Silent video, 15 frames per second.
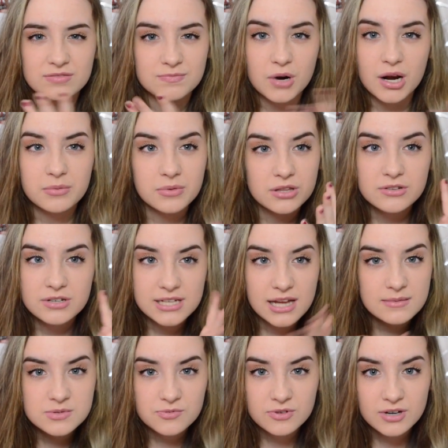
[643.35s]
probably three
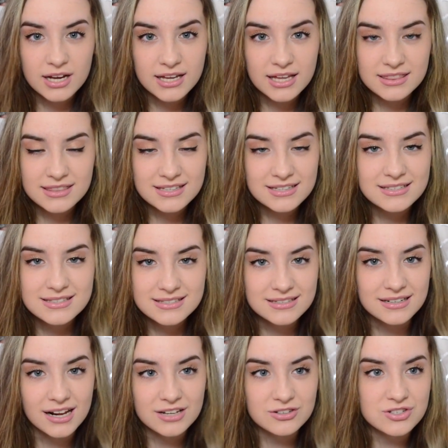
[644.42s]
times before I got this,
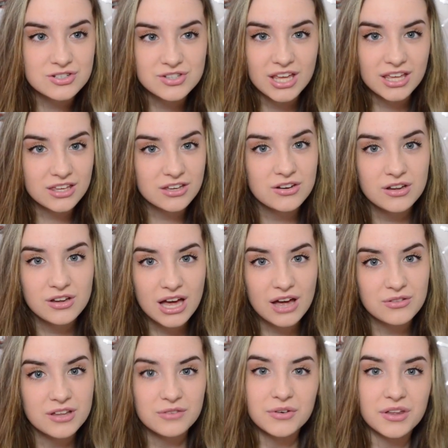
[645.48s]
and I was just like, you know,
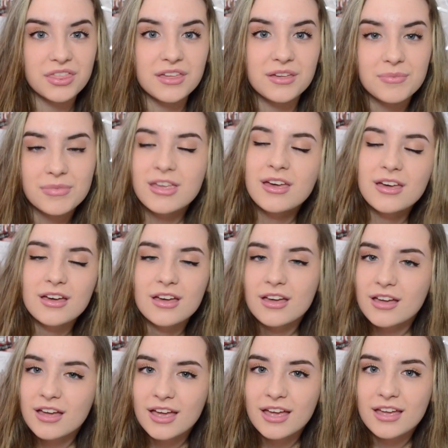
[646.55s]
I'll live with it.
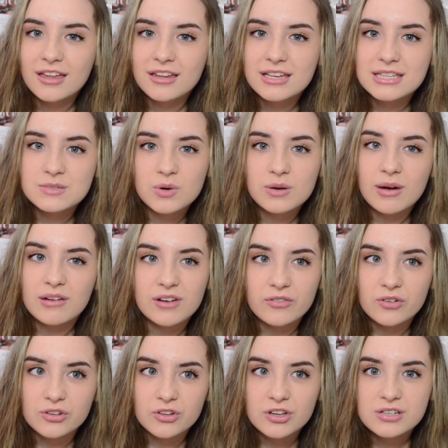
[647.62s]
And it's one of my
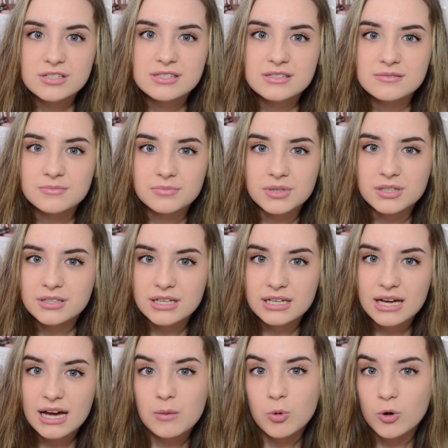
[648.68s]
favorite looks, but
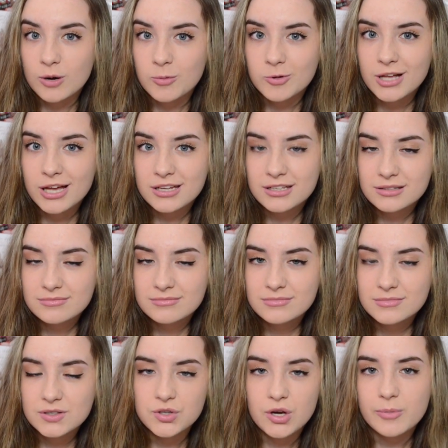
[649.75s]
yeah, I'm horrible at it,
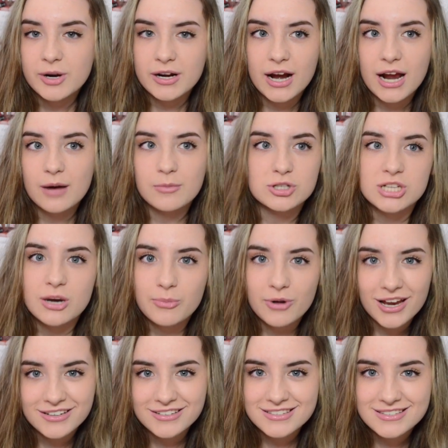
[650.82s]
no matter how much I
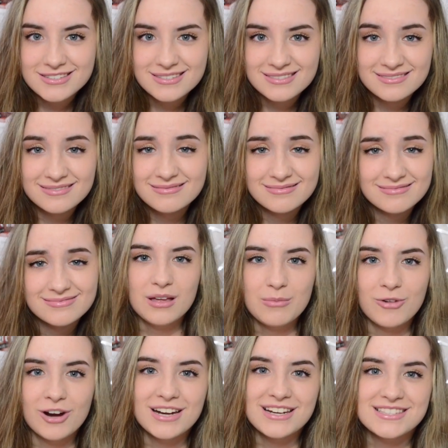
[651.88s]
practice.
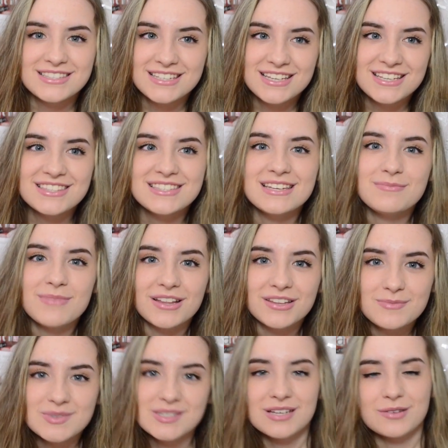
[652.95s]
Miranda Sings did my
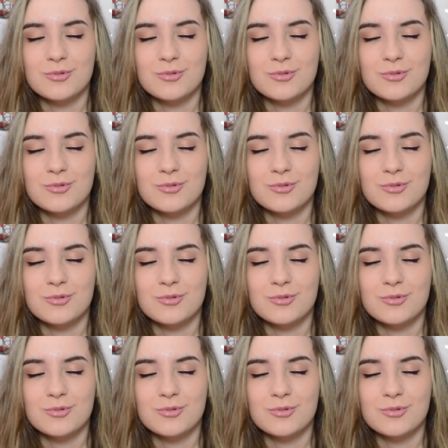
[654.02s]
lipstick